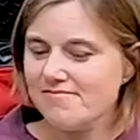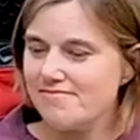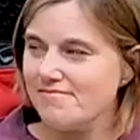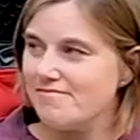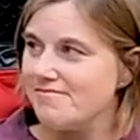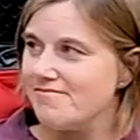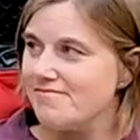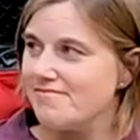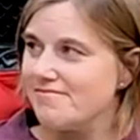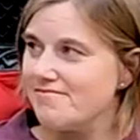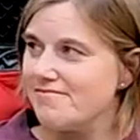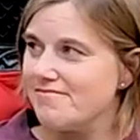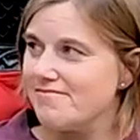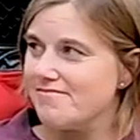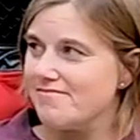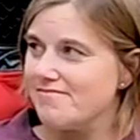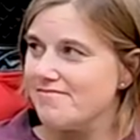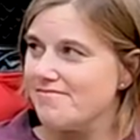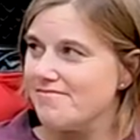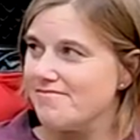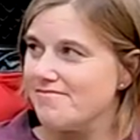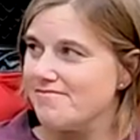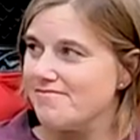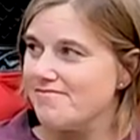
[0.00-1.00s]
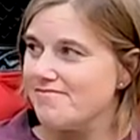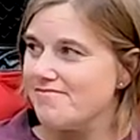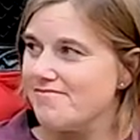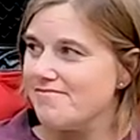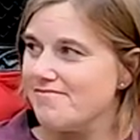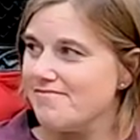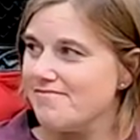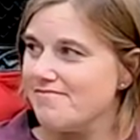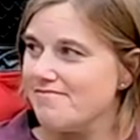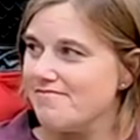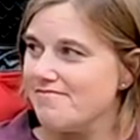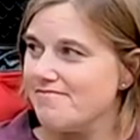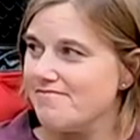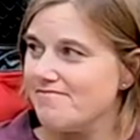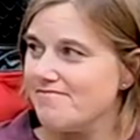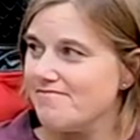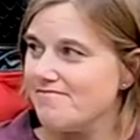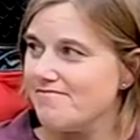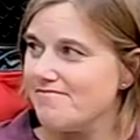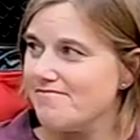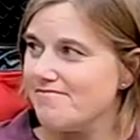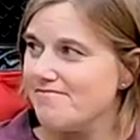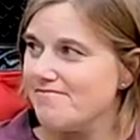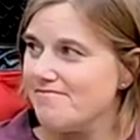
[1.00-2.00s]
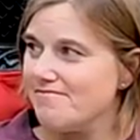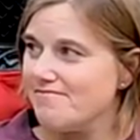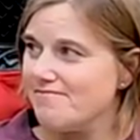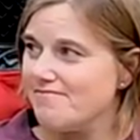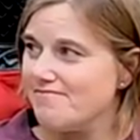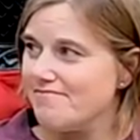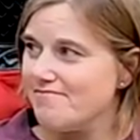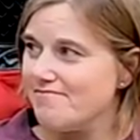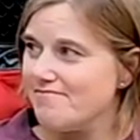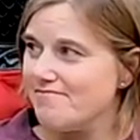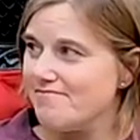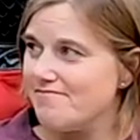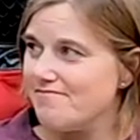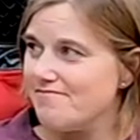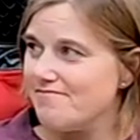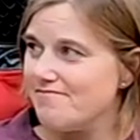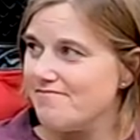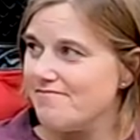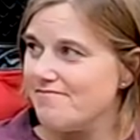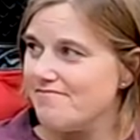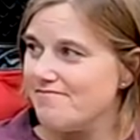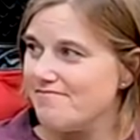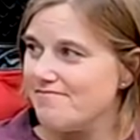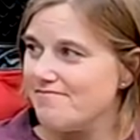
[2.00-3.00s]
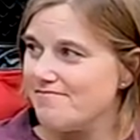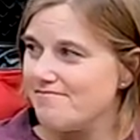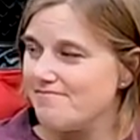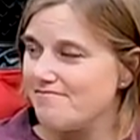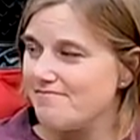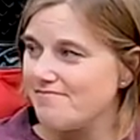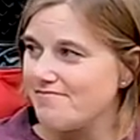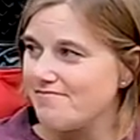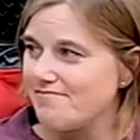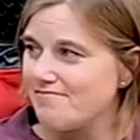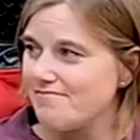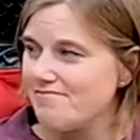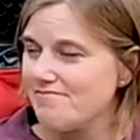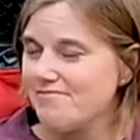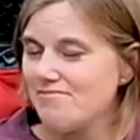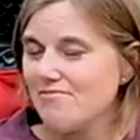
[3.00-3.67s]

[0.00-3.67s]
This person isn't speaking.